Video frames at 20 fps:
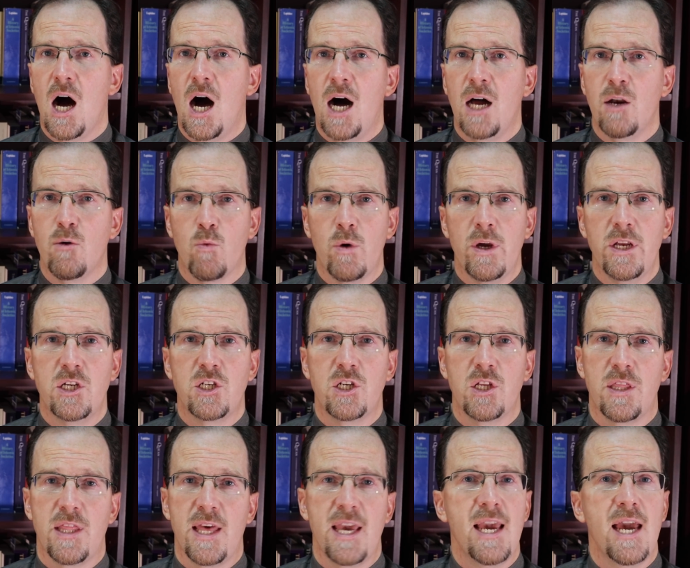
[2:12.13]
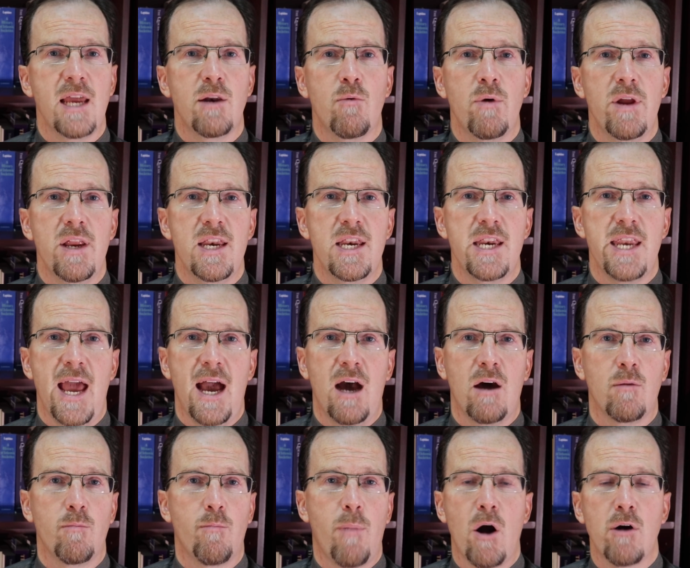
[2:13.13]
on which they had written
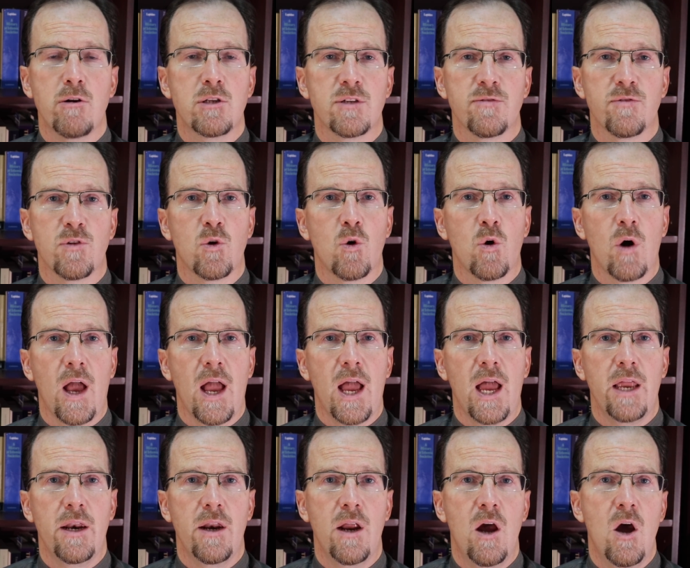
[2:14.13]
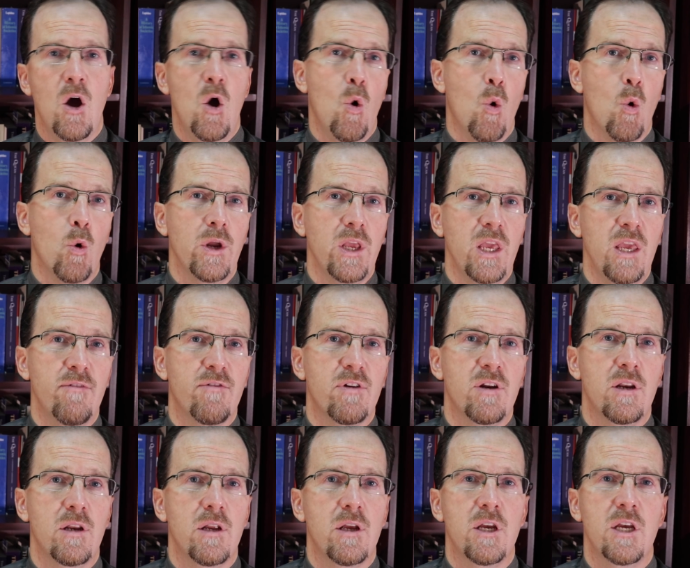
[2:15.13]
down parts of the Quran or
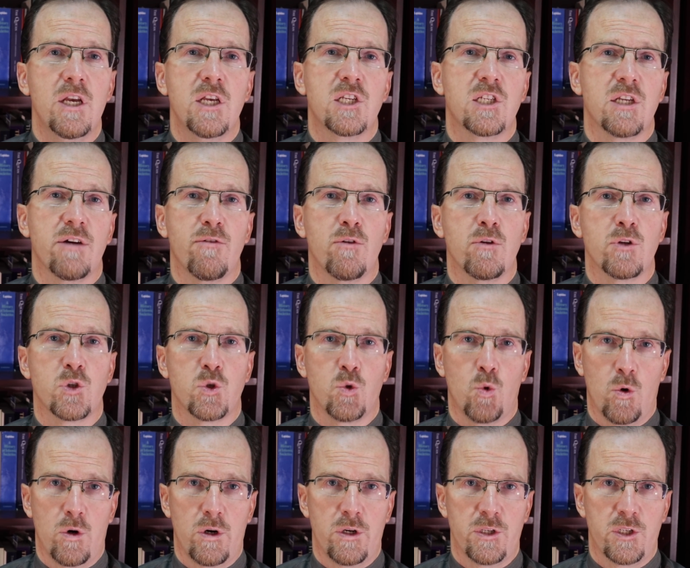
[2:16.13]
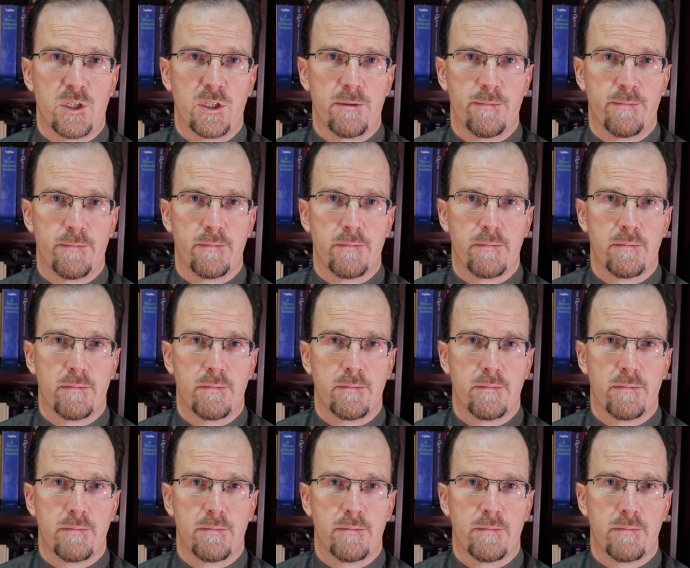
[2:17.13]
even several surahs.